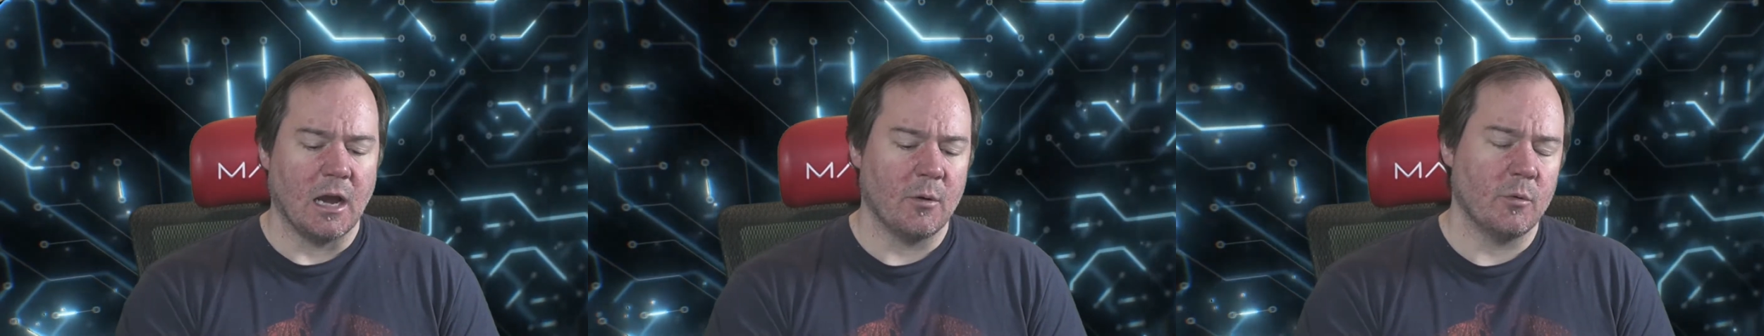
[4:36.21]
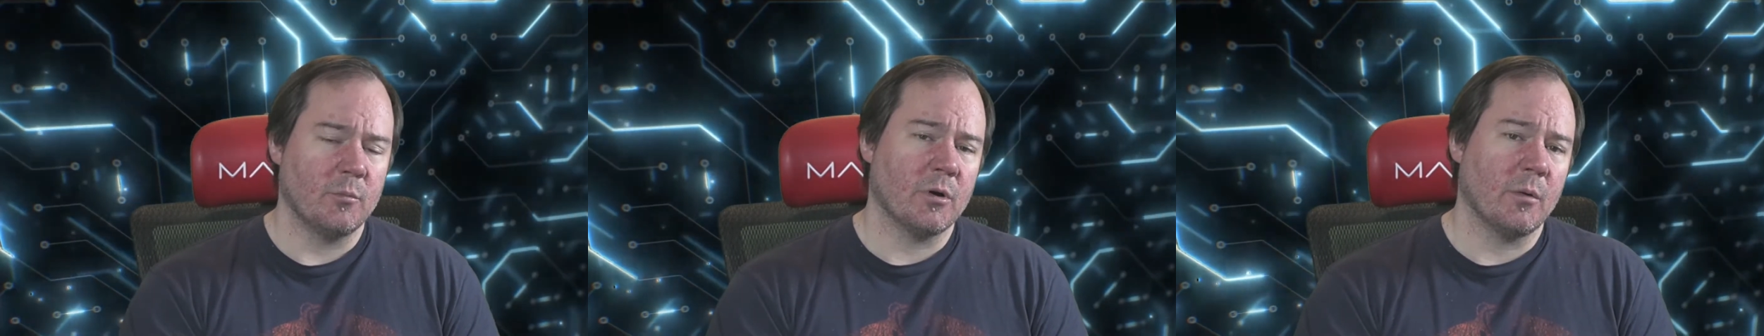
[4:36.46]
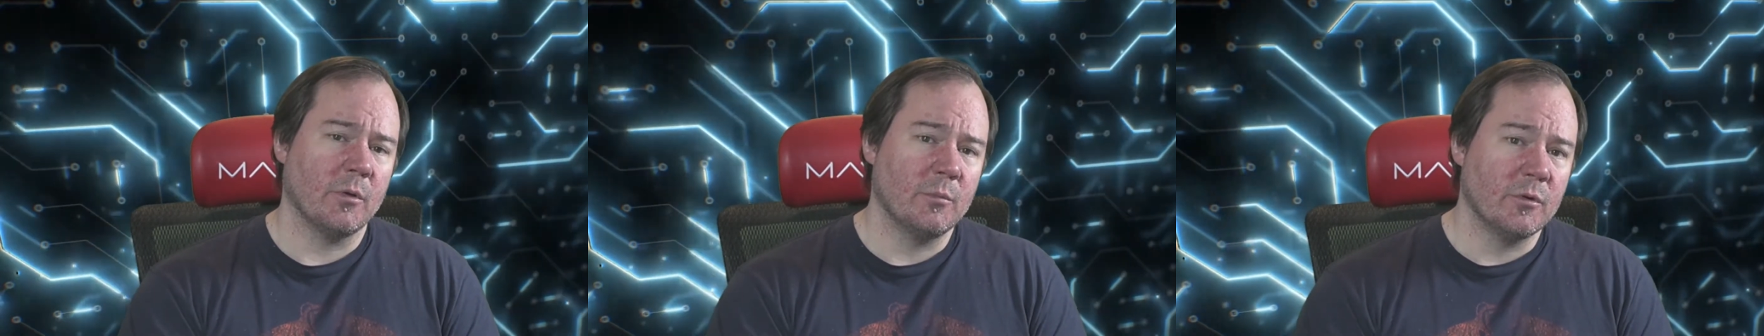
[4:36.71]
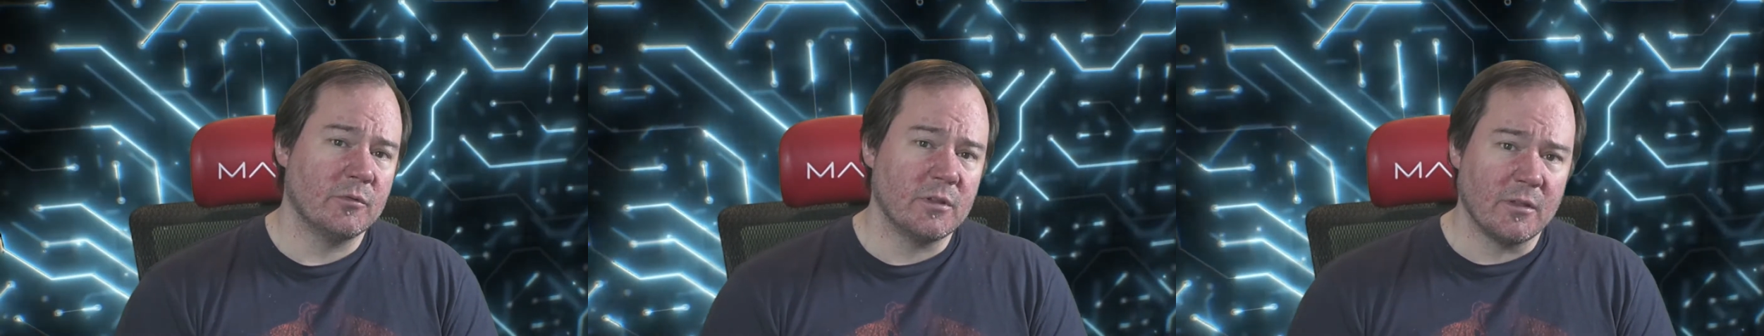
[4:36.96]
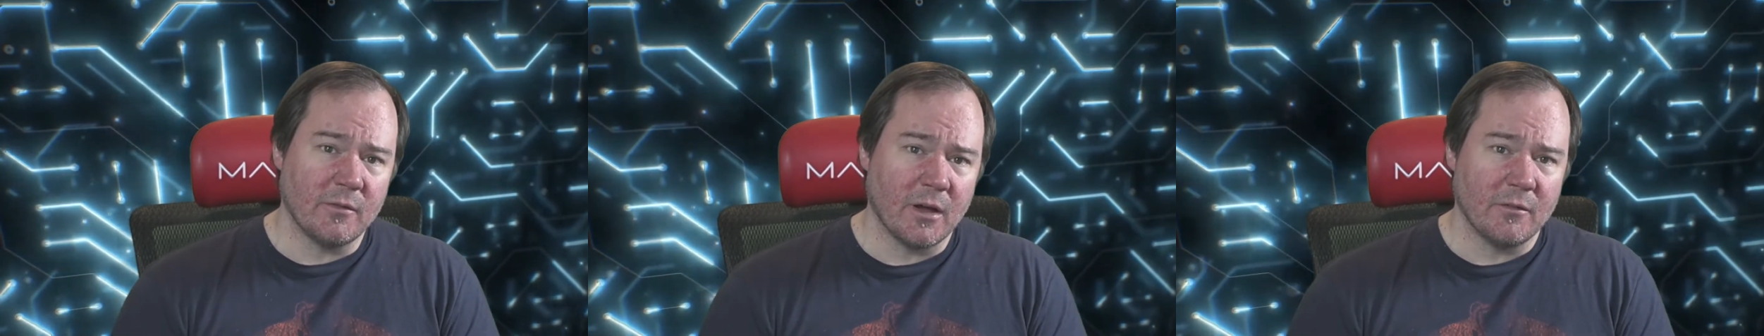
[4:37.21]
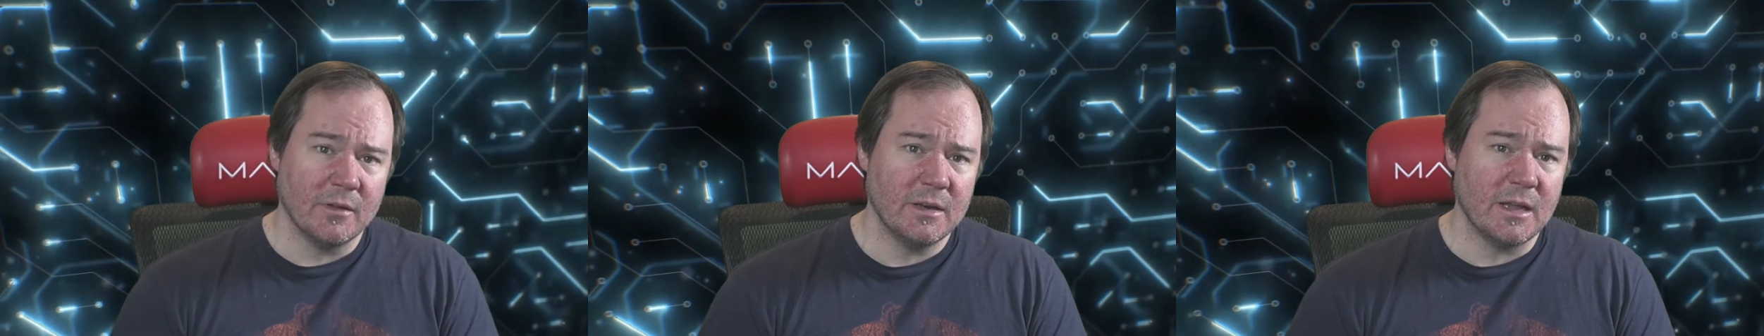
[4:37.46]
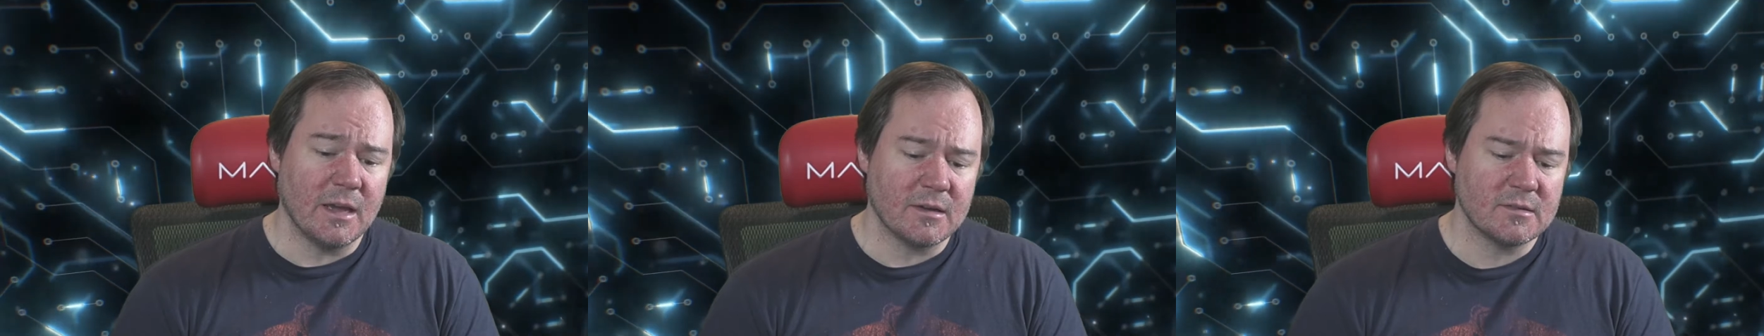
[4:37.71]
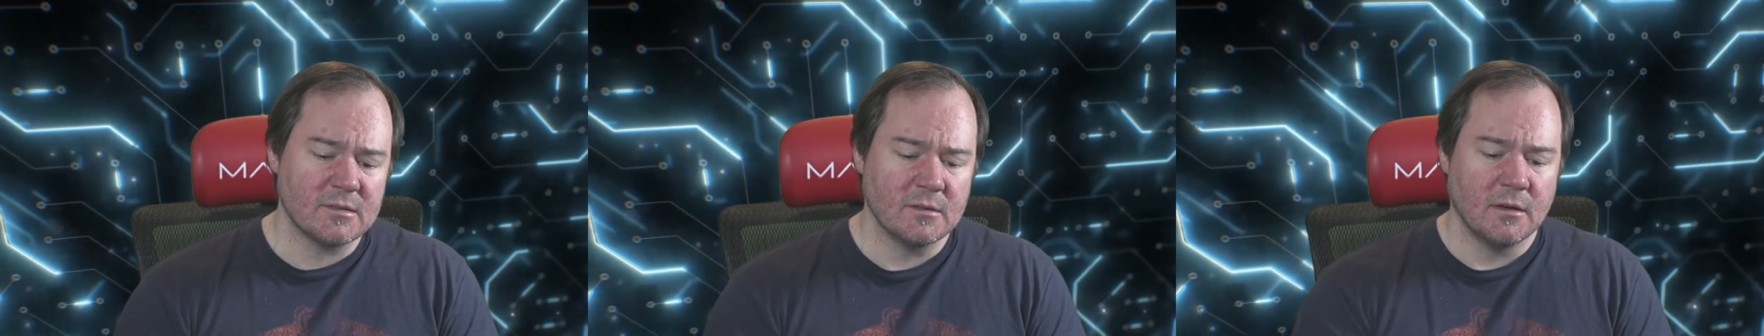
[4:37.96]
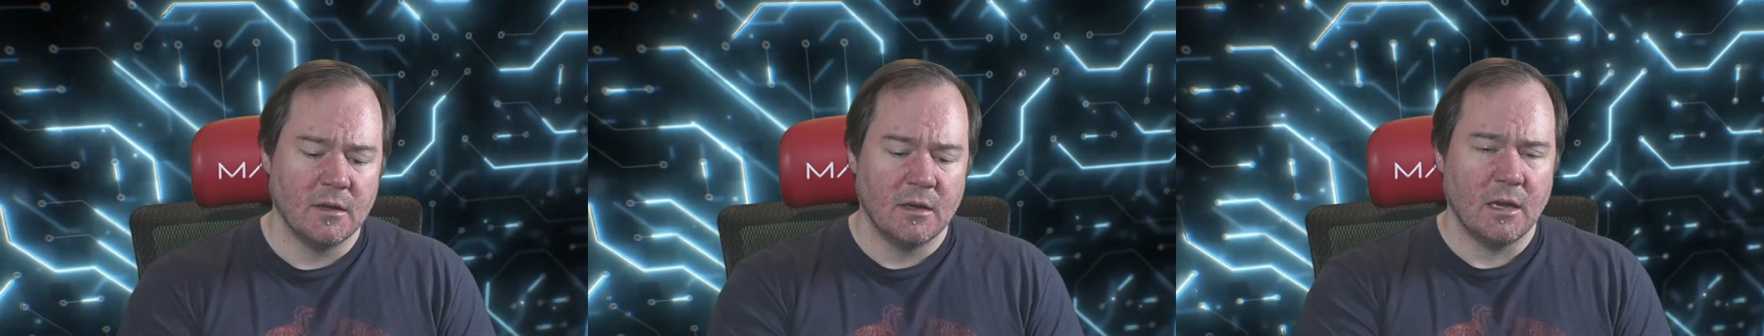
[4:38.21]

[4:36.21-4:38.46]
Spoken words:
I would probably move to the Valve Index,